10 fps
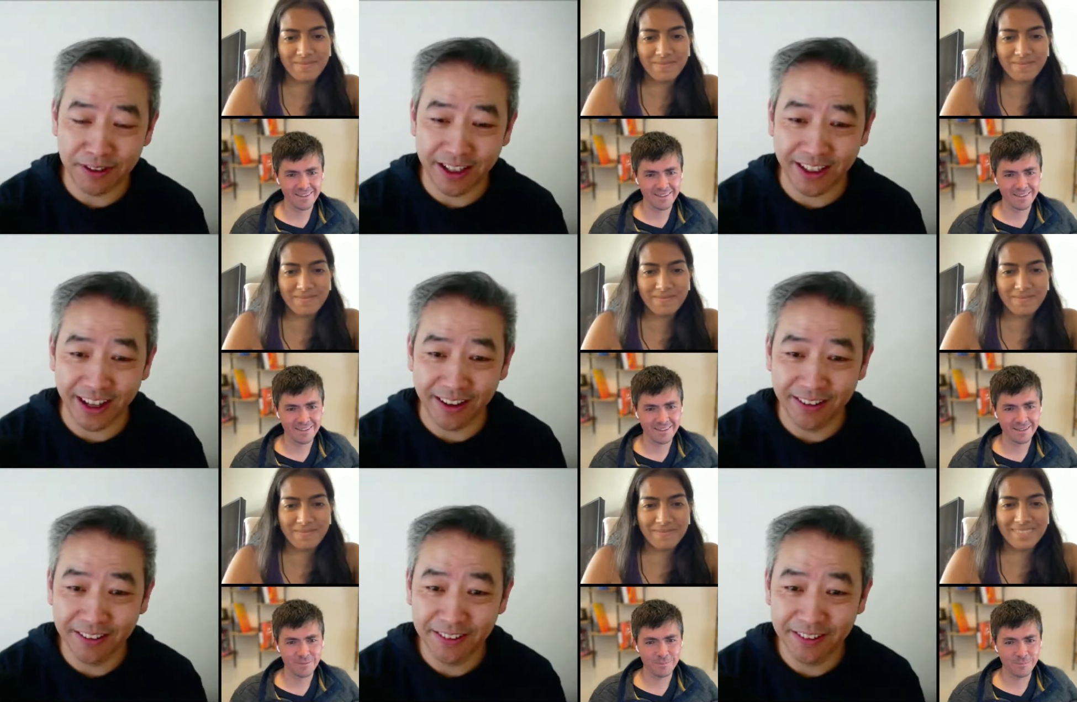Speaker 1: right? Yeah.
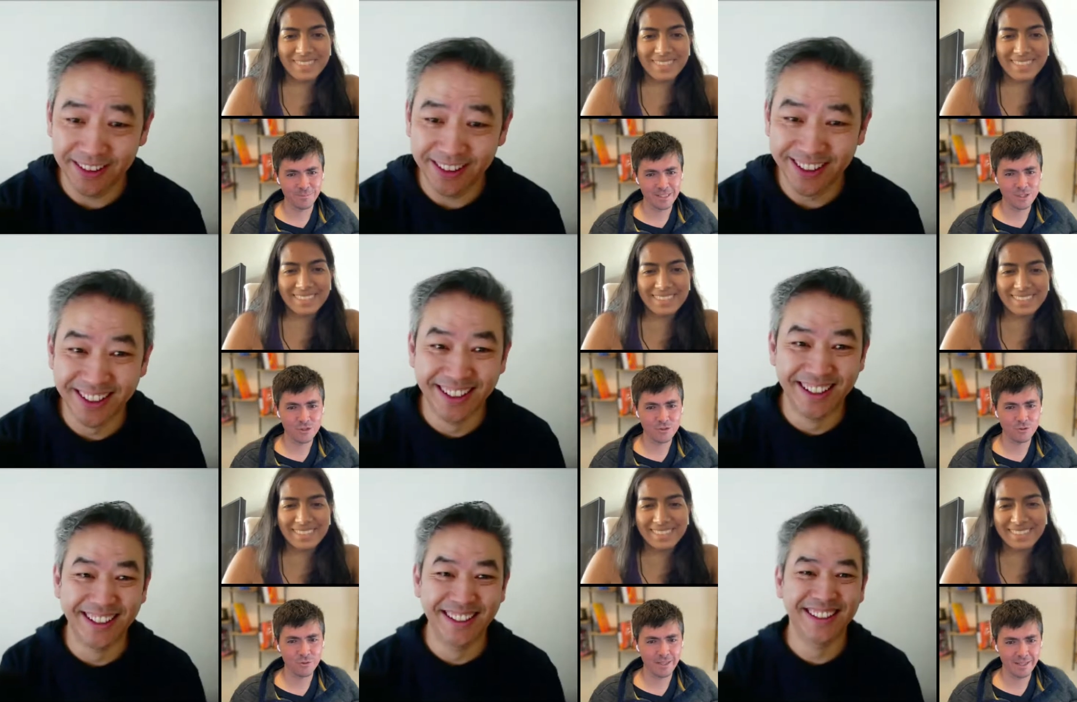
Speaker 2: Did, did you
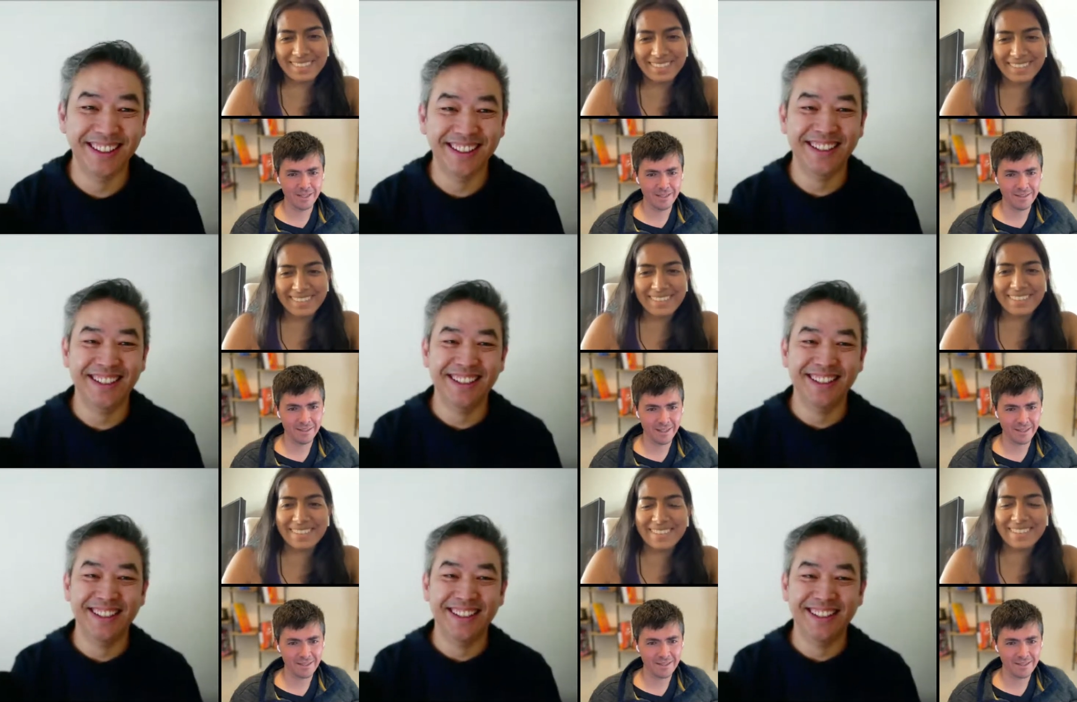do it in
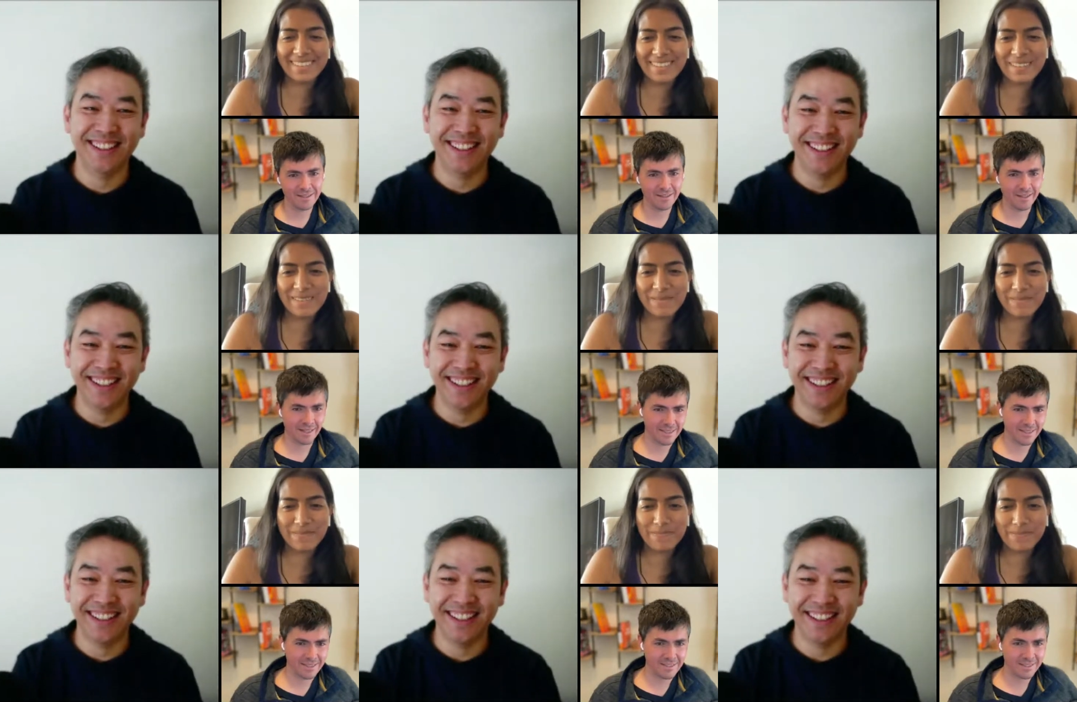like
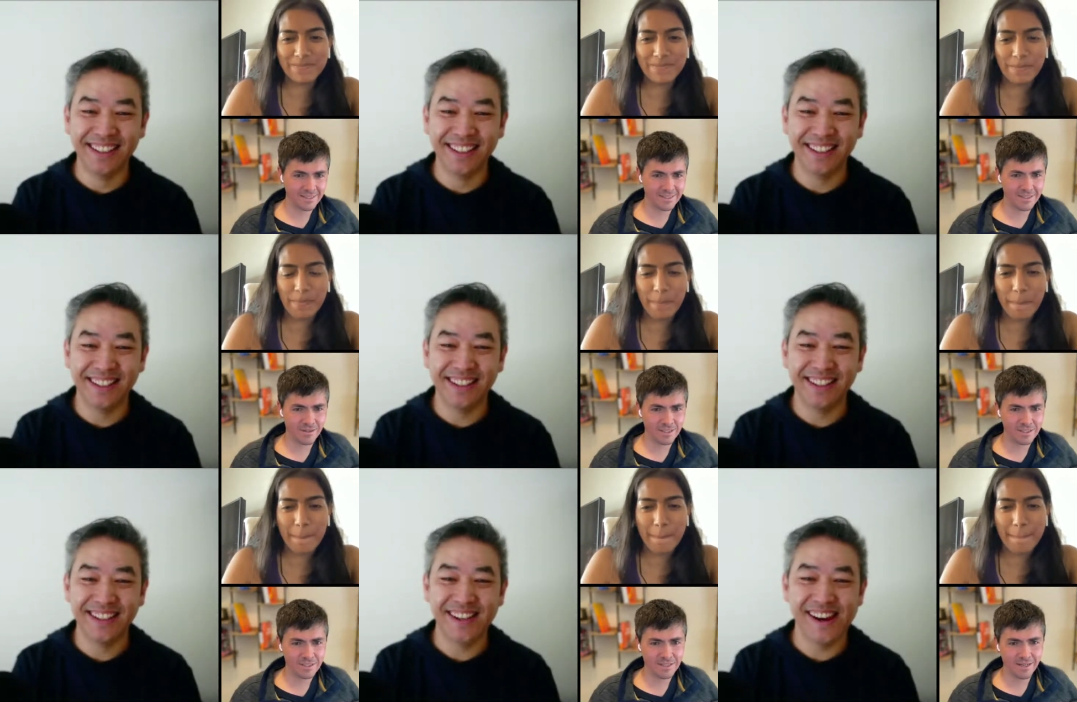x86
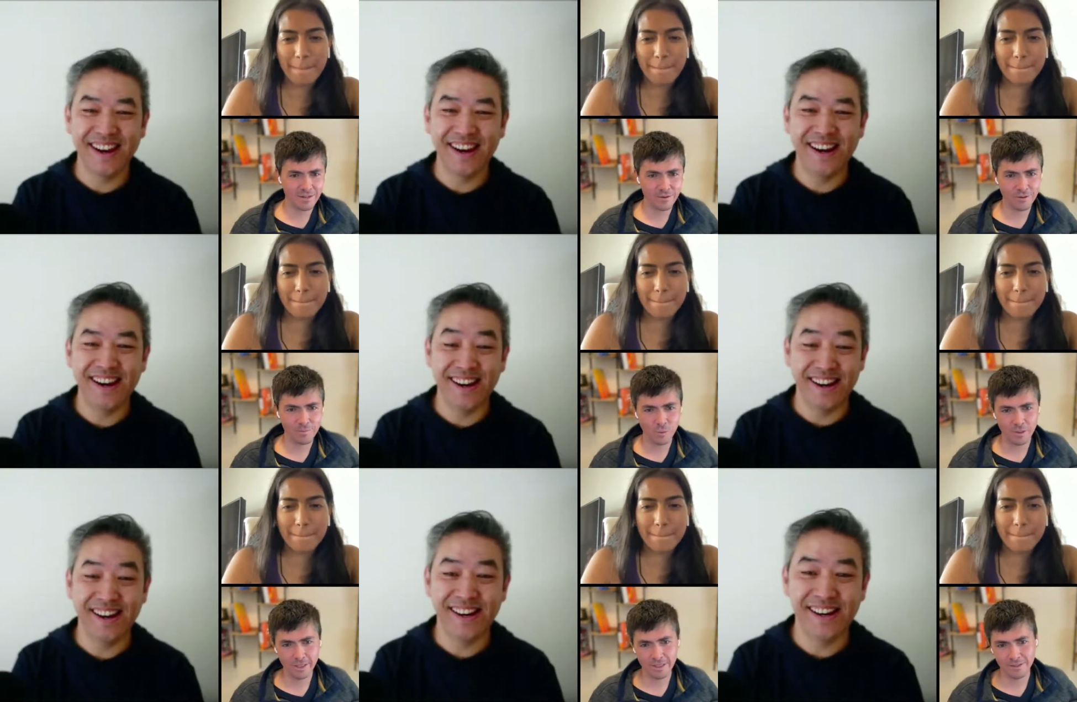instruction set or in
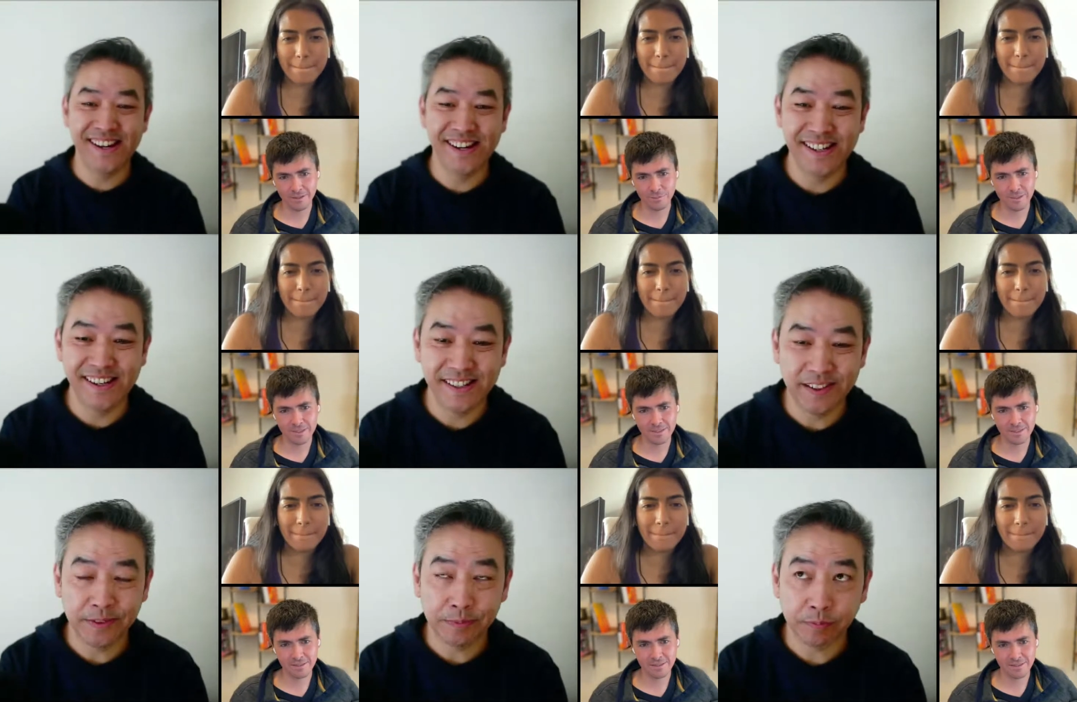more like a RISC?
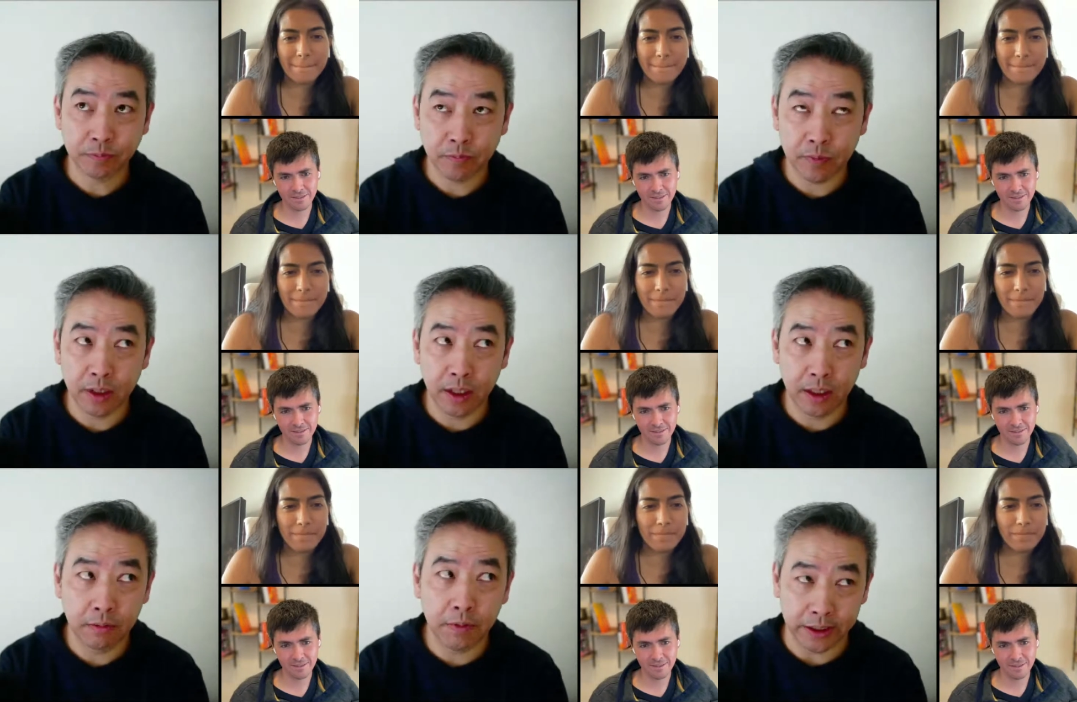
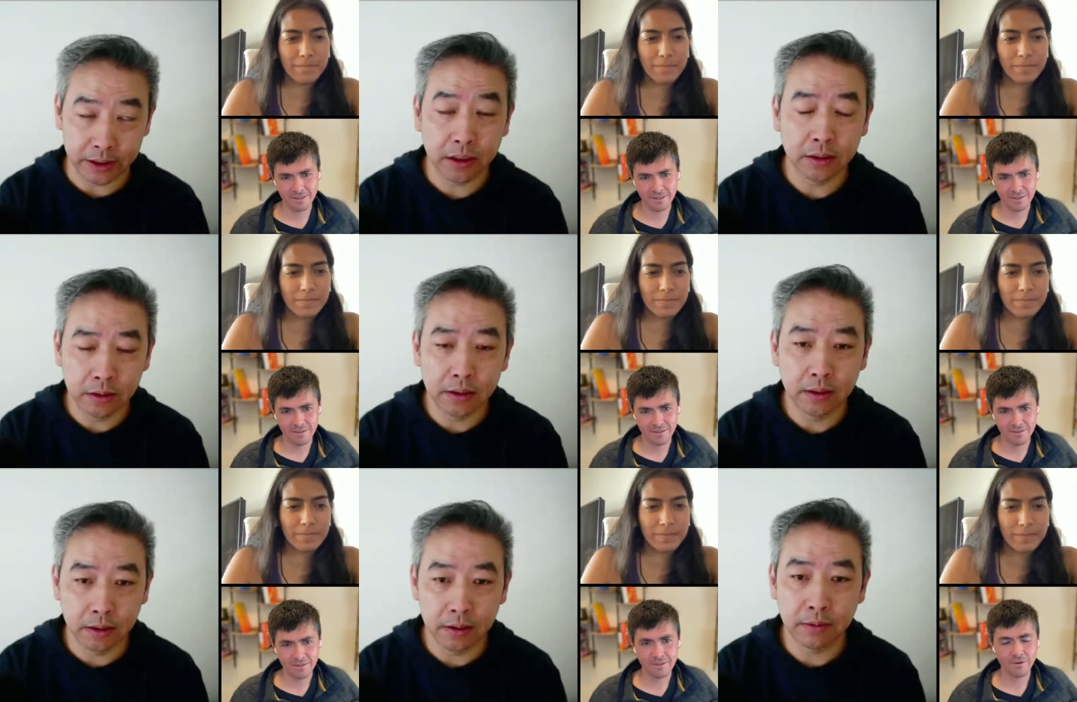RISC.
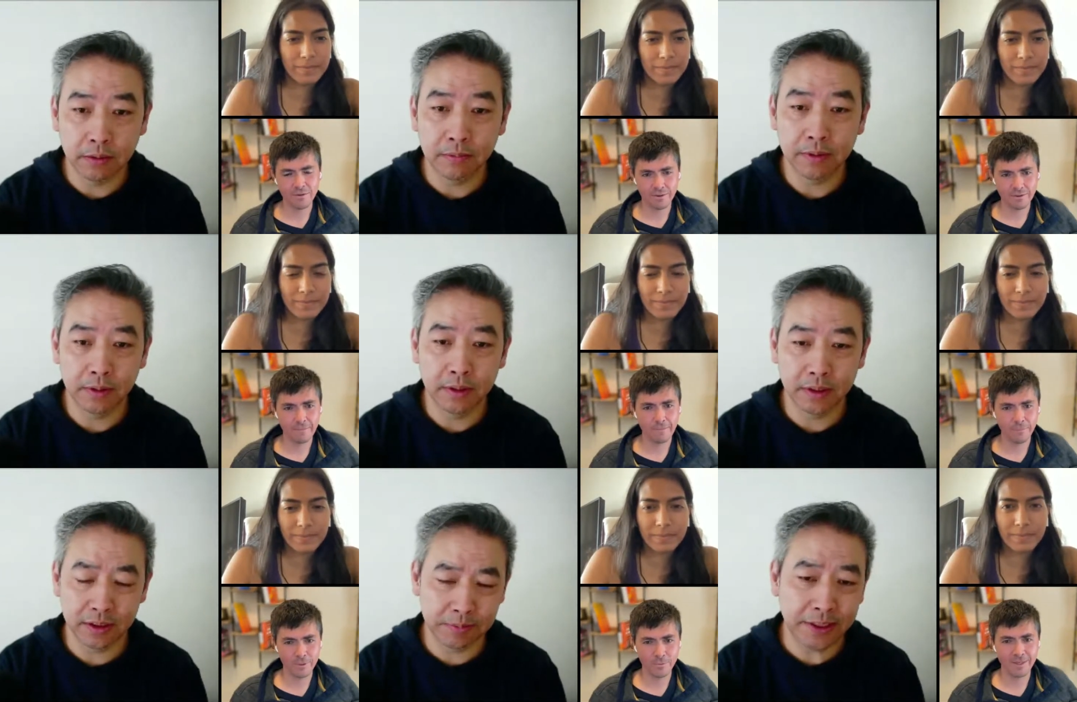Okay.
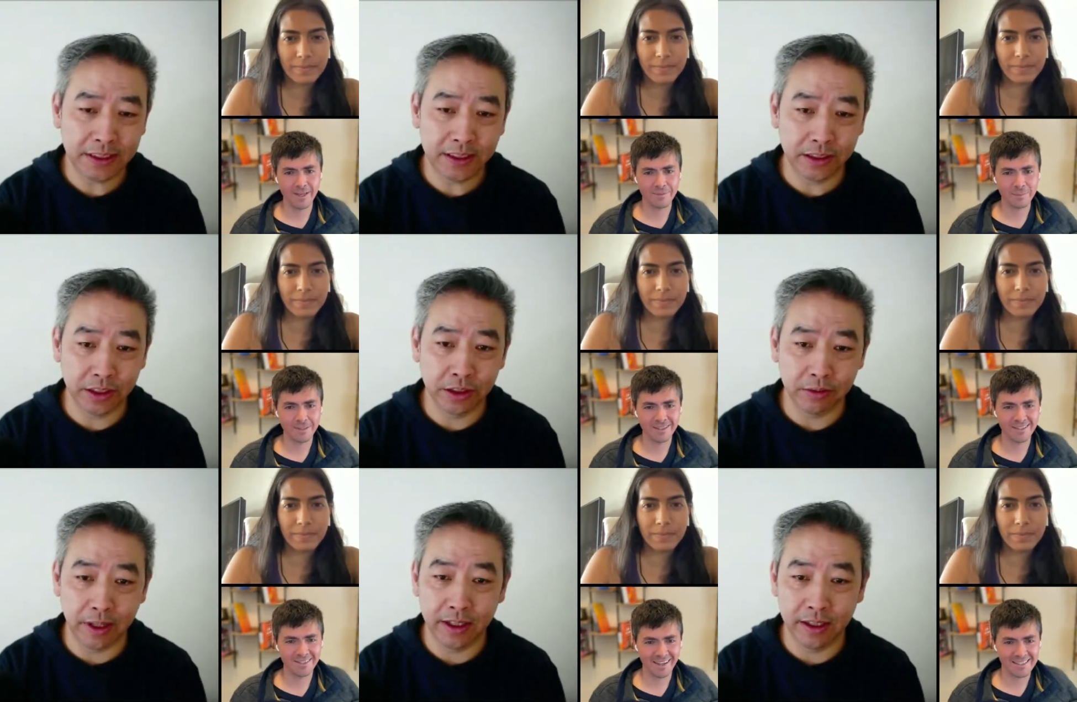We, we had a
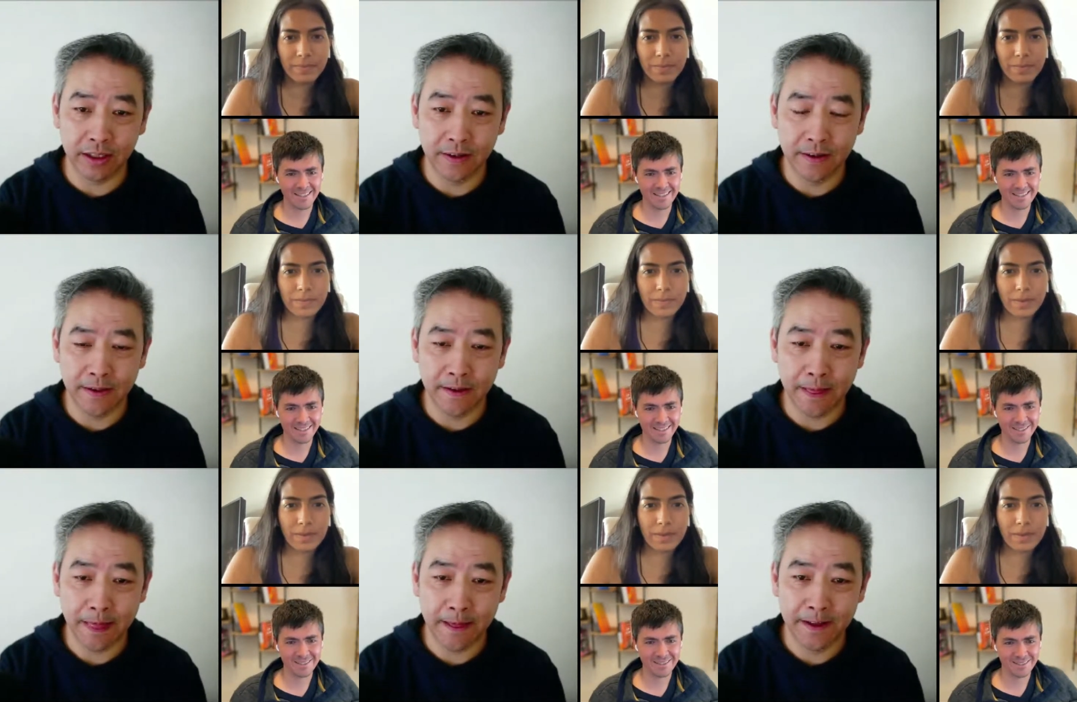big
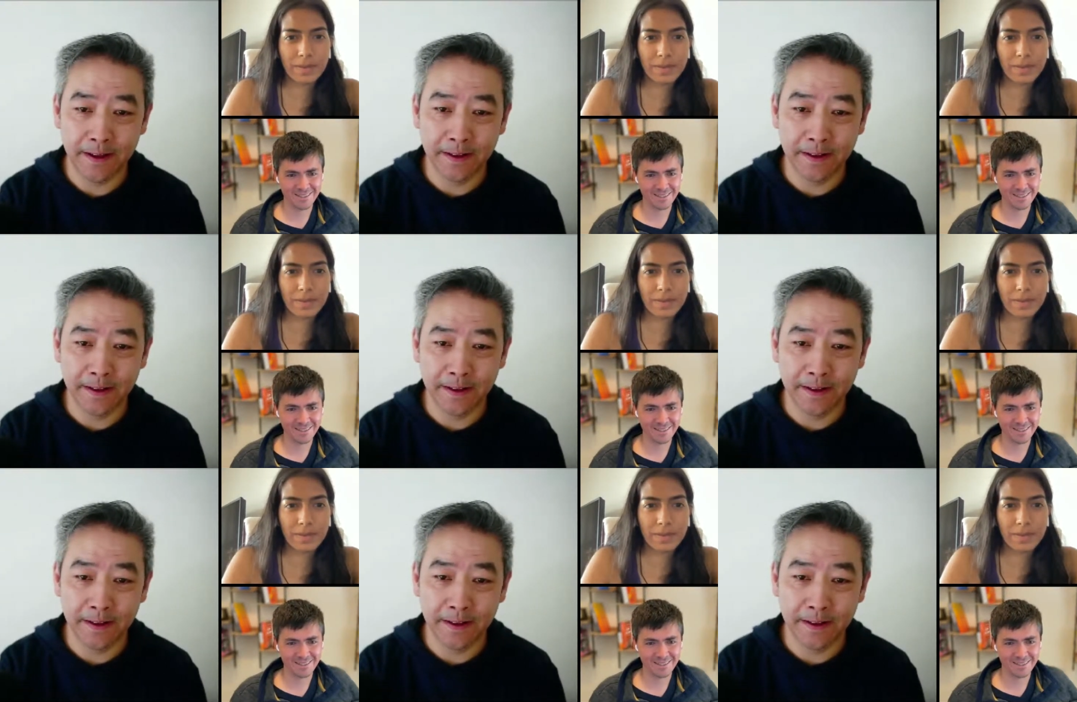x86